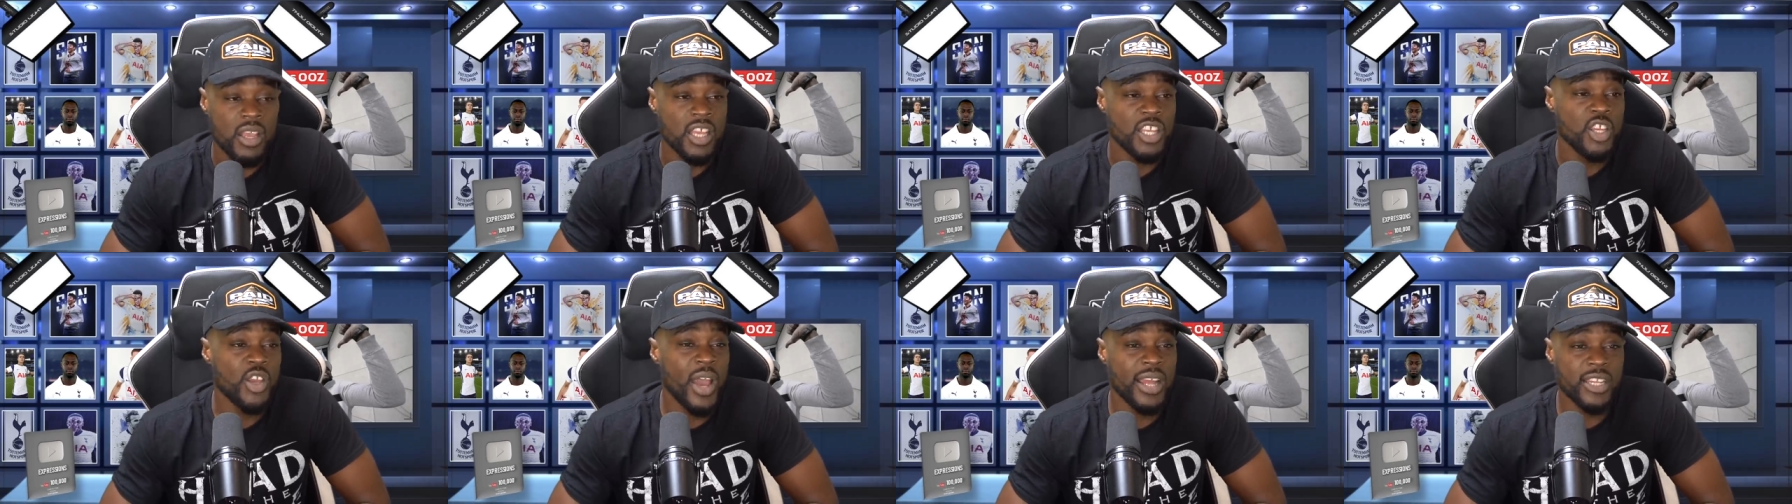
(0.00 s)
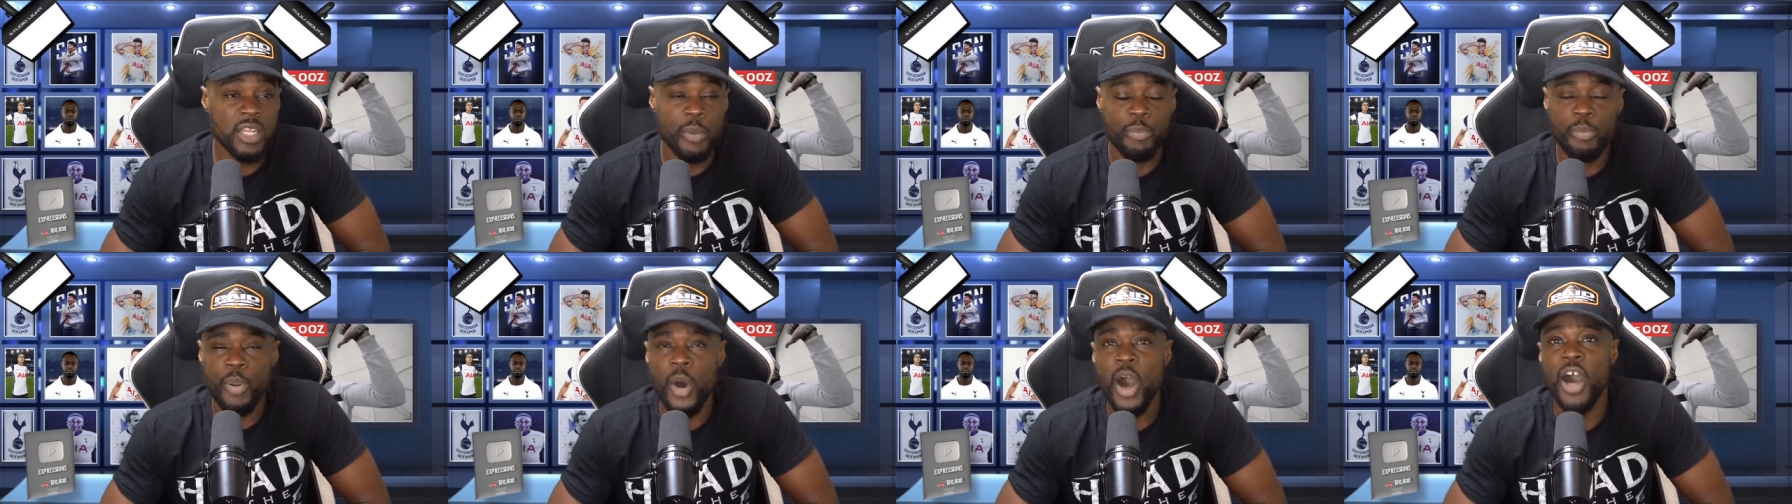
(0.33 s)
You had
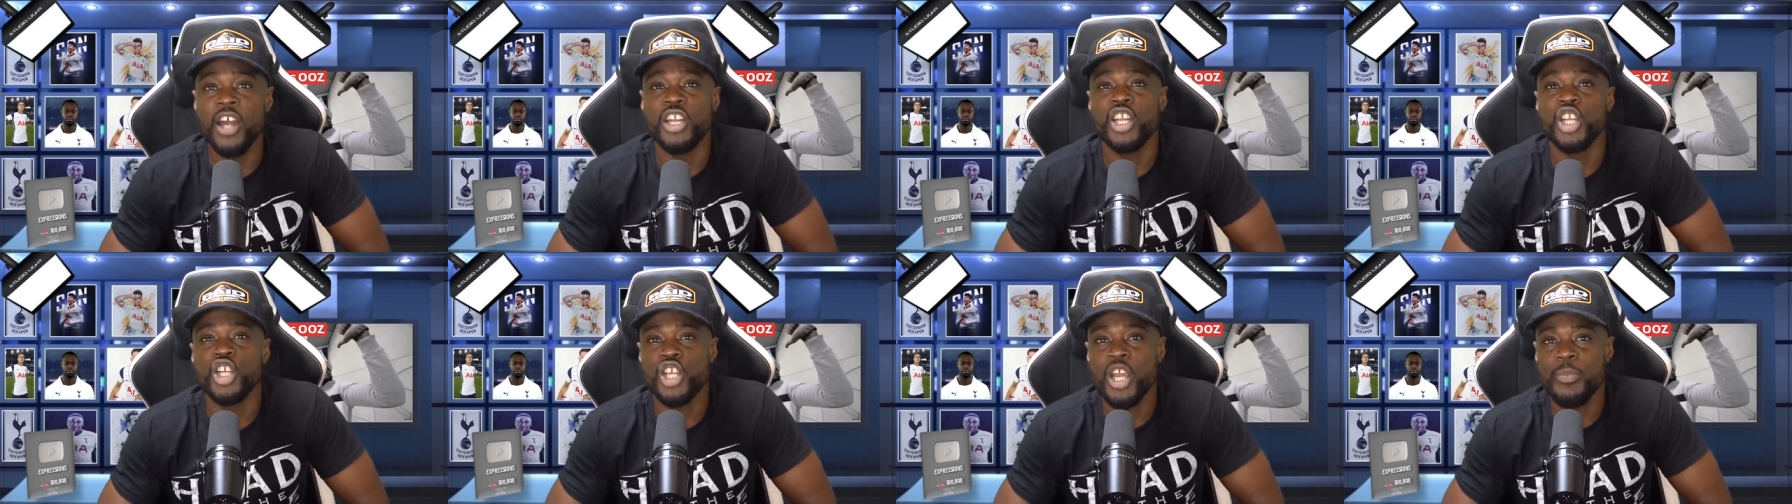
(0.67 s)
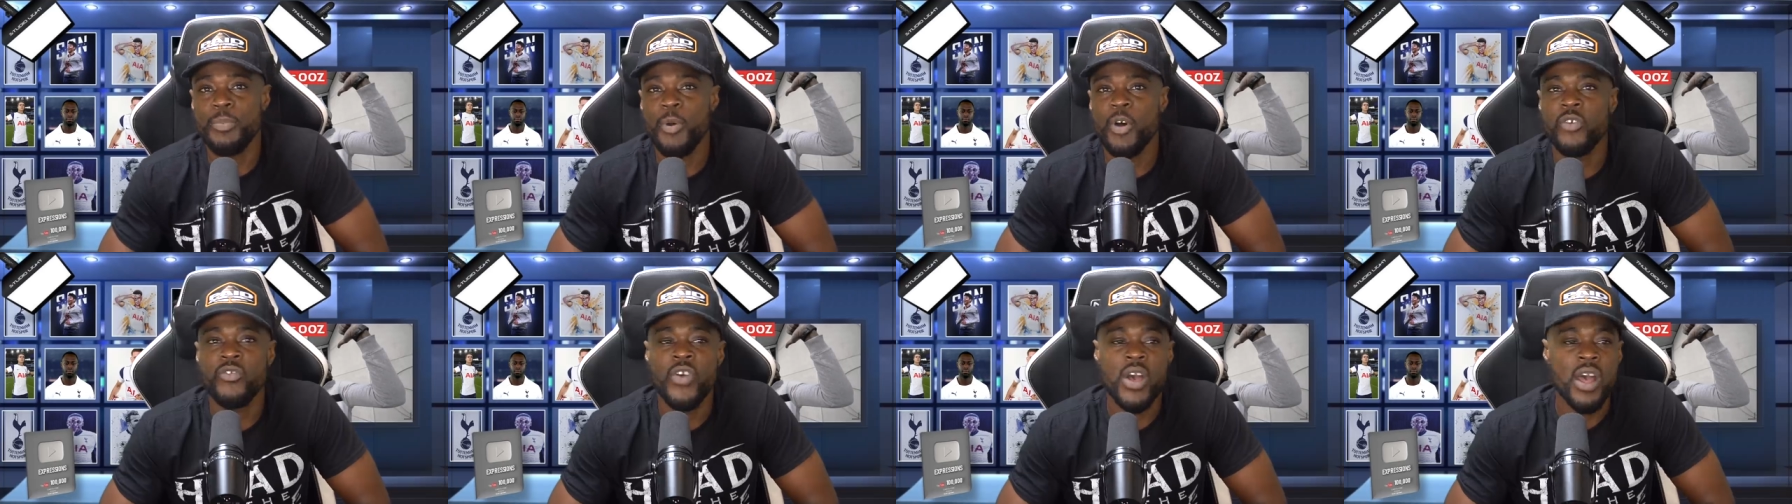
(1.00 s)
the
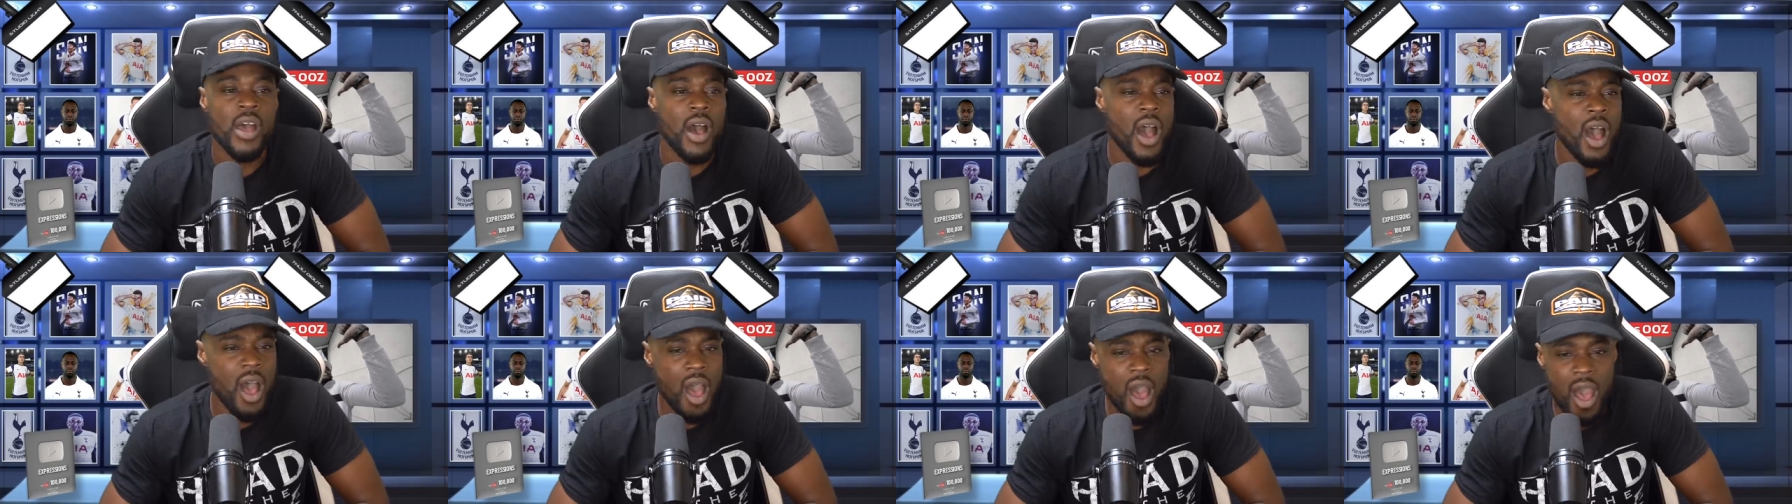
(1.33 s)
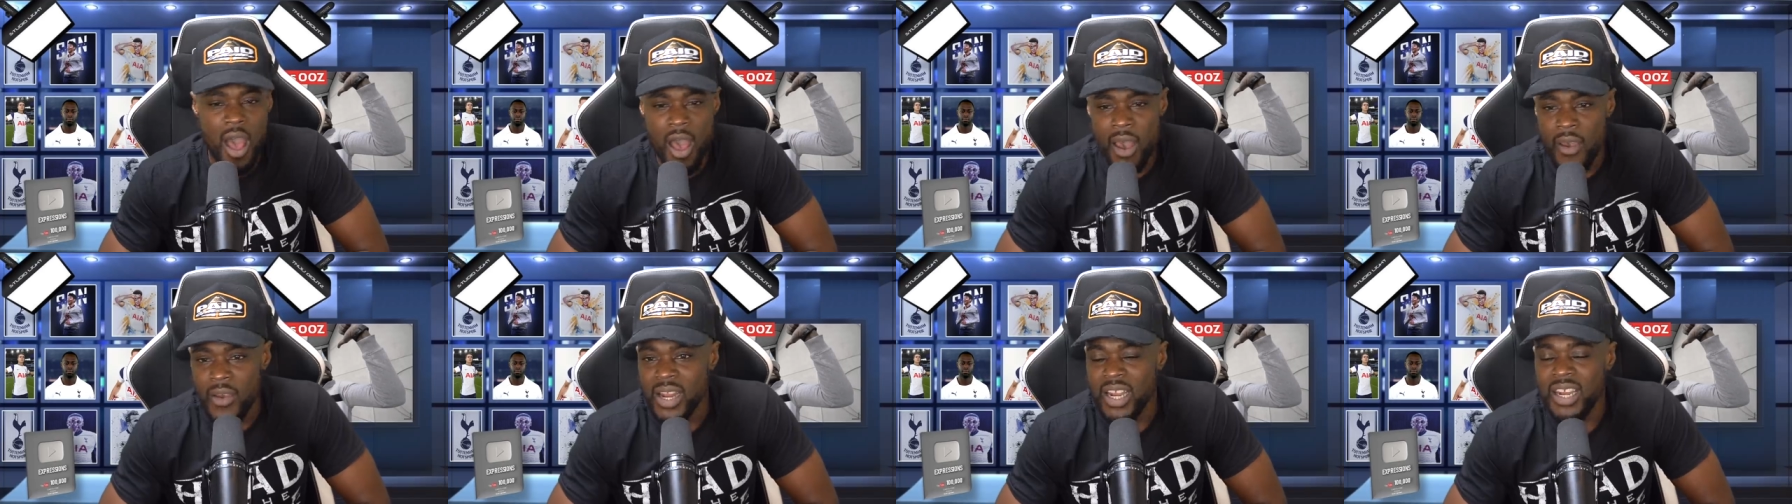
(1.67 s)
partnership of
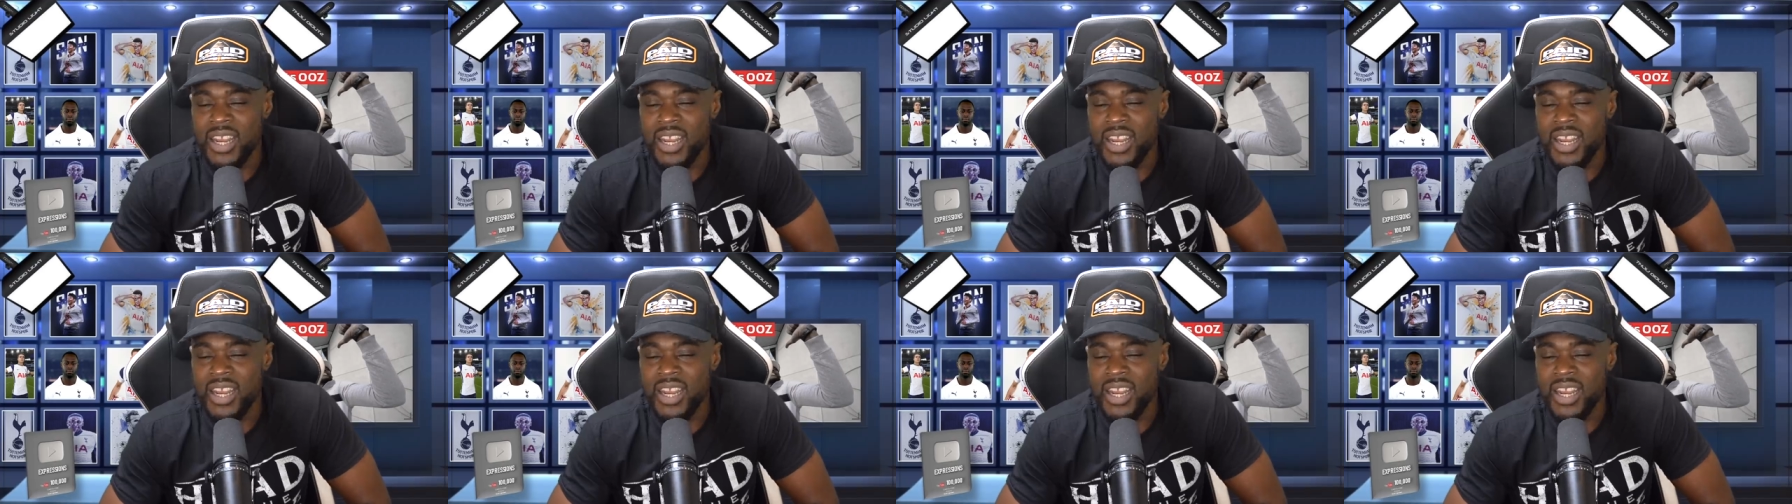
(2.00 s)
uh,